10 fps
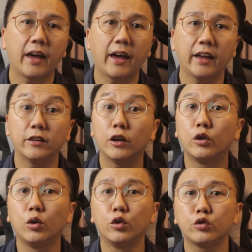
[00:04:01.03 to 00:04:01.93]
and
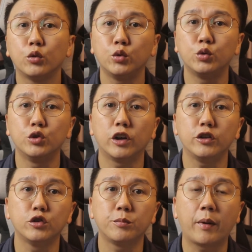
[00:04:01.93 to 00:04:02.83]
those who do not
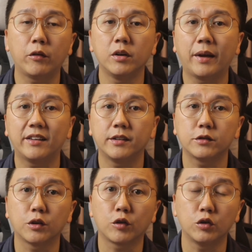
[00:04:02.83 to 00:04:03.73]
use barrier methods of